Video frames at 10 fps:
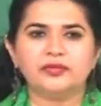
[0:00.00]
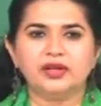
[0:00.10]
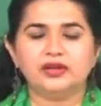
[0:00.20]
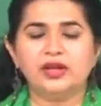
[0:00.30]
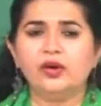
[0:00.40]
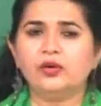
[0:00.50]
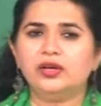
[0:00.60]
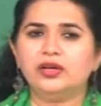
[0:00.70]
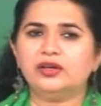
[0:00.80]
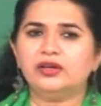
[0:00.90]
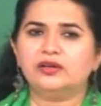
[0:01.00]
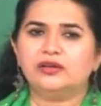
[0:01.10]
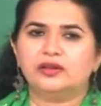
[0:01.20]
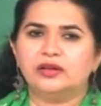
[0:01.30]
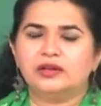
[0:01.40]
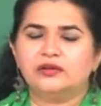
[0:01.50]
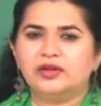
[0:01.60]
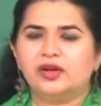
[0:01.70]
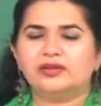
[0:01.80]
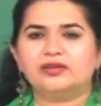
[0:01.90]
Now,
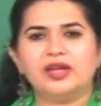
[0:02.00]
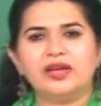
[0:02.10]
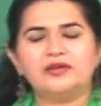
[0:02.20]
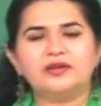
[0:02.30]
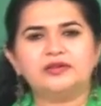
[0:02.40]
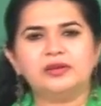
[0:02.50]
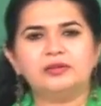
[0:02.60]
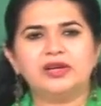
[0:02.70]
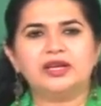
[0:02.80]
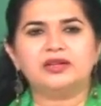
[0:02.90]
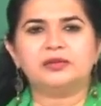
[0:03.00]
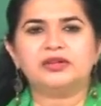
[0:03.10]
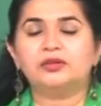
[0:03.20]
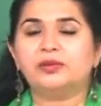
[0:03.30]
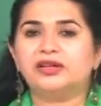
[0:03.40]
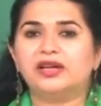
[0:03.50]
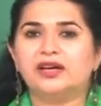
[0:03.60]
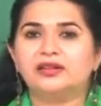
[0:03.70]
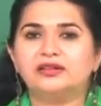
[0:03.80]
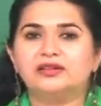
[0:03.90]
we also have a film like Madhur
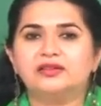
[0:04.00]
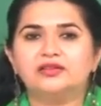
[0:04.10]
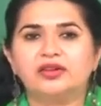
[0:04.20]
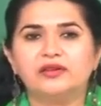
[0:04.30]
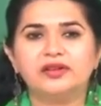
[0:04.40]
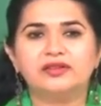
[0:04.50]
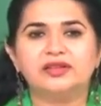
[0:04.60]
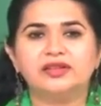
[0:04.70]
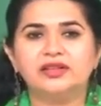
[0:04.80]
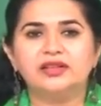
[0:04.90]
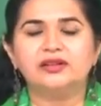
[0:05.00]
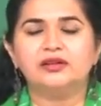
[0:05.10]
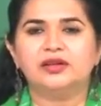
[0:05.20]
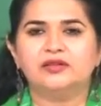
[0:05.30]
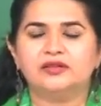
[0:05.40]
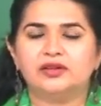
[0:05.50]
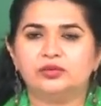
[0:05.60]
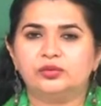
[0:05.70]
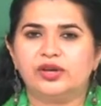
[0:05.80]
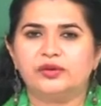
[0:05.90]
Bhandarkar's Traffic Signal. It is a
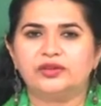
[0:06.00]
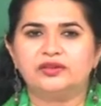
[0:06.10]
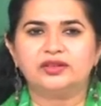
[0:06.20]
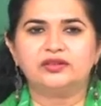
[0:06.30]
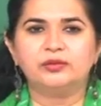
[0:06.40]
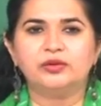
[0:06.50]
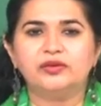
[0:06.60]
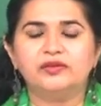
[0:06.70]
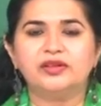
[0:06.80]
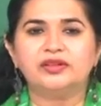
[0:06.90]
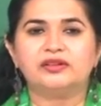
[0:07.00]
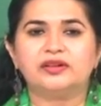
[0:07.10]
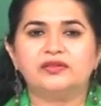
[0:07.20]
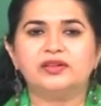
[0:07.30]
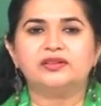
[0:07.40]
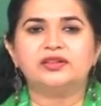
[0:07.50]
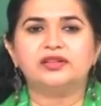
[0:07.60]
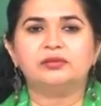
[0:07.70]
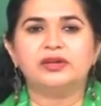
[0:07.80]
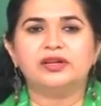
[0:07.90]
2006 movie where the traffic
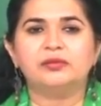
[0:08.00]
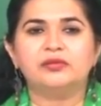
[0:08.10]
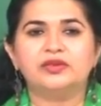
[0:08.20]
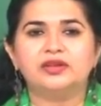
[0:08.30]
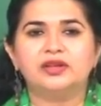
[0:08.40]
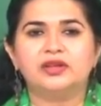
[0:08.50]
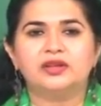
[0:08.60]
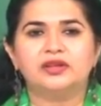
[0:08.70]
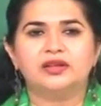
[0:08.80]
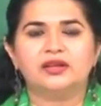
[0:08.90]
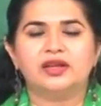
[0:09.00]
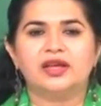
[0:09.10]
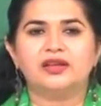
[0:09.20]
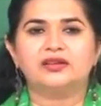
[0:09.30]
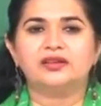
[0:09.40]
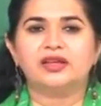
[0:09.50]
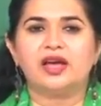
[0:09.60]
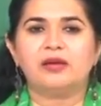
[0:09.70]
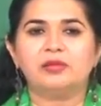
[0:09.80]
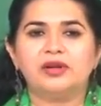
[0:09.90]
signal becomes as
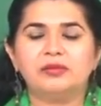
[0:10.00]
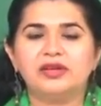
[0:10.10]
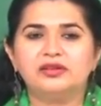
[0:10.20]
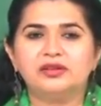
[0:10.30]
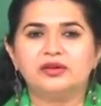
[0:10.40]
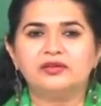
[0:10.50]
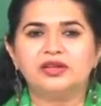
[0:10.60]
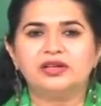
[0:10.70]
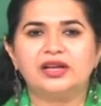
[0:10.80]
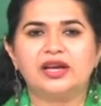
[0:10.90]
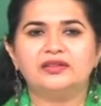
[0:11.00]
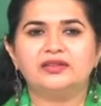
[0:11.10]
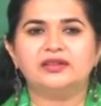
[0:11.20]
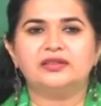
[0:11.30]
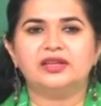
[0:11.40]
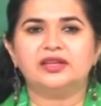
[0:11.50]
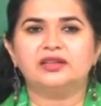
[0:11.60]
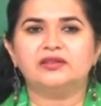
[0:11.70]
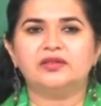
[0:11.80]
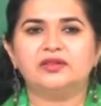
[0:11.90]
emblematic of their lives as the
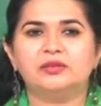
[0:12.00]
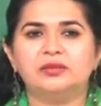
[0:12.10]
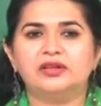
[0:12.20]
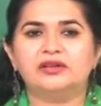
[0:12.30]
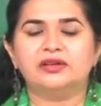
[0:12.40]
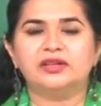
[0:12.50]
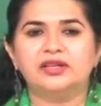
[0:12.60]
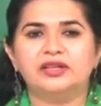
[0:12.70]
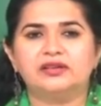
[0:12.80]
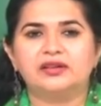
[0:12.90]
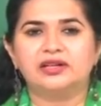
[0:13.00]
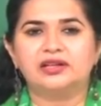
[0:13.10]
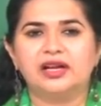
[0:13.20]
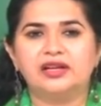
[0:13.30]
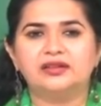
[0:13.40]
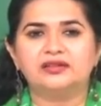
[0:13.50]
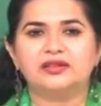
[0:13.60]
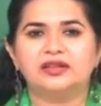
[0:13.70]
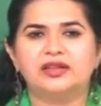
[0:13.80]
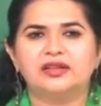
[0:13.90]
invisible green and red lights
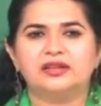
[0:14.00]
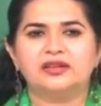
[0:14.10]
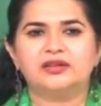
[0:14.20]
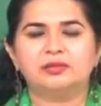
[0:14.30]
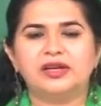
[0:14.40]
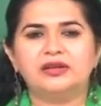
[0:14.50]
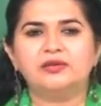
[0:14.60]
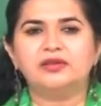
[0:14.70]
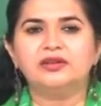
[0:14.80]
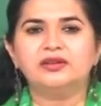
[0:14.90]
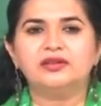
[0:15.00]
that maneuver